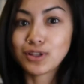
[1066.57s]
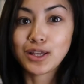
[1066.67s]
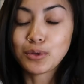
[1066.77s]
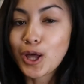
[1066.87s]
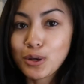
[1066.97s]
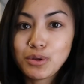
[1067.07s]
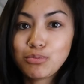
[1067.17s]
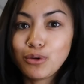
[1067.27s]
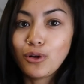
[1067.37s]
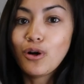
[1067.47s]
i feel like a lot of
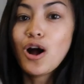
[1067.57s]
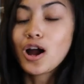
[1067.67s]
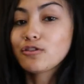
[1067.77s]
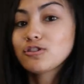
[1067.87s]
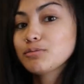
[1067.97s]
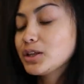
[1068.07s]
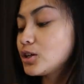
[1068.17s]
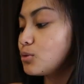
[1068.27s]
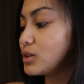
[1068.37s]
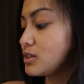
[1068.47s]
people are
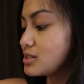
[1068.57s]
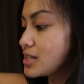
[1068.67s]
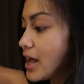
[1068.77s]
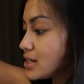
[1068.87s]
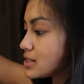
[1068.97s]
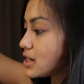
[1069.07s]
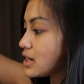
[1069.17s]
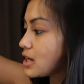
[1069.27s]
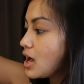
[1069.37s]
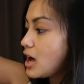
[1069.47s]
familiar with the
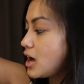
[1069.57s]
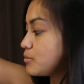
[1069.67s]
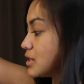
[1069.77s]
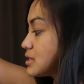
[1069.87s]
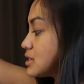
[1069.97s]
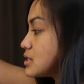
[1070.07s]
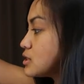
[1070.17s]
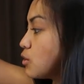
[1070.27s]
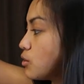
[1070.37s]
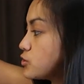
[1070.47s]
sizing um, this is
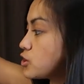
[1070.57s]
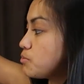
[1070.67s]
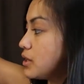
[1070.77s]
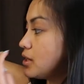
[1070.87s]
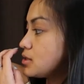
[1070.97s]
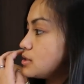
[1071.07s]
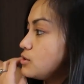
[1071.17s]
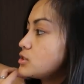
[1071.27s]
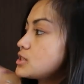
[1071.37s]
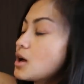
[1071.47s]
an older piece
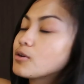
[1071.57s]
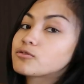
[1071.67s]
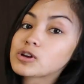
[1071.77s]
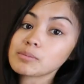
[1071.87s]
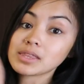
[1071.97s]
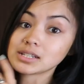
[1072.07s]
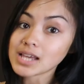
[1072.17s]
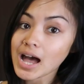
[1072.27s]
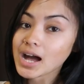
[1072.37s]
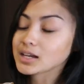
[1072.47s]
you could tell from the
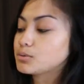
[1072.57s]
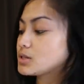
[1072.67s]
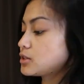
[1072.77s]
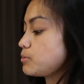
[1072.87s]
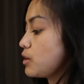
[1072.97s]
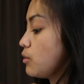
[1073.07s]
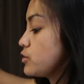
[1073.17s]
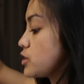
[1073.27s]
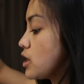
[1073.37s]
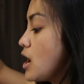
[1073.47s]
tag it was a little bit
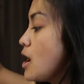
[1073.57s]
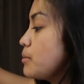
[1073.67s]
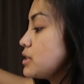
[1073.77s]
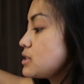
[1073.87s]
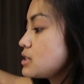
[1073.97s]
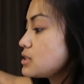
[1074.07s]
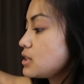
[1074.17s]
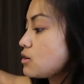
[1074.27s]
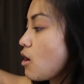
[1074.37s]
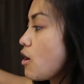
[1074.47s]
older but this is
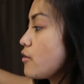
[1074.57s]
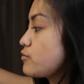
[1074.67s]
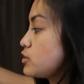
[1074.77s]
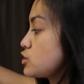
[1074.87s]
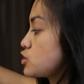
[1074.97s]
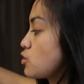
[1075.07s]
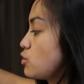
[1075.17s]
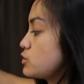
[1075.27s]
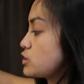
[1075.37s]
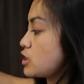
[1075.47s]
an off the
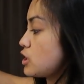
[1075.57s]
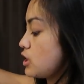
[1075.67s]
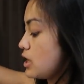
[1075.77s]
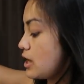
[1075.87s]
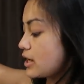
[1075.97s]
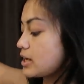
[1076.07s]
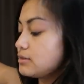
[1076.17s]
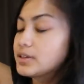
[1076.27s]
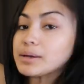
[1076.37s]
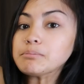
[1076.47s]
shoulder kind
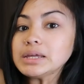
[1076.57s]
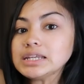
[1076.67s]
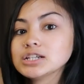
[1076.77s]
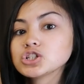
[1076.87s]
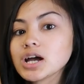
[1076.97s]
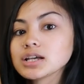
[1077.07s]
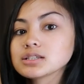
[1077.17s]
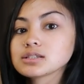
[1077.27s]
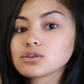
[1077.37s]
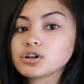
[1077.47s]
of like mini
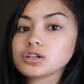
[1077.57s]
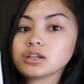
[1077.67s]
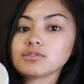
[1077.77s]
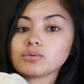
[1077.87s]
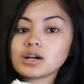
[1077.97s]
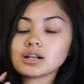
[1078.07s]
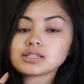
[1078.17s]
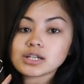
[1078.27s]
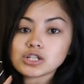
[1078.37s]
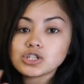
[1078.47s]
dress or you could even wear it
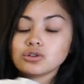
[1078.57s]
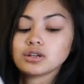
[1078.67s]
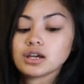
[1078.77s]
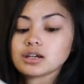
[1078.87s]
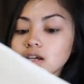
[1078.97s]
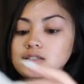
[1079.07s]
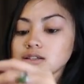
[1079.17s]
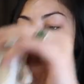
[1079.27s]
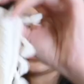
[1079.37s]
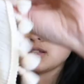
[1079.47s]
as like a tunic it's
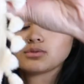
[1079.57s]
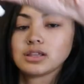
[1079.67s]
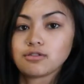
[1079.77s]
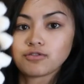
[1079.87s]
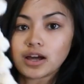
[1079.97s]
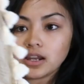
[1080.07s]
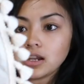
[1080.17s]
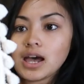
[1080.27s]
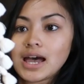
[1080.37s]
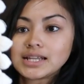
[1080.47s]
got these really
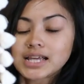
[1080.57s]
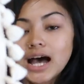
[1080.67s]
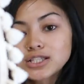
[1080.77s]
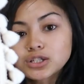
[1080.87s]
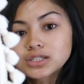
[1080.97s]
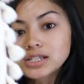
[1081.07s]
fun tassel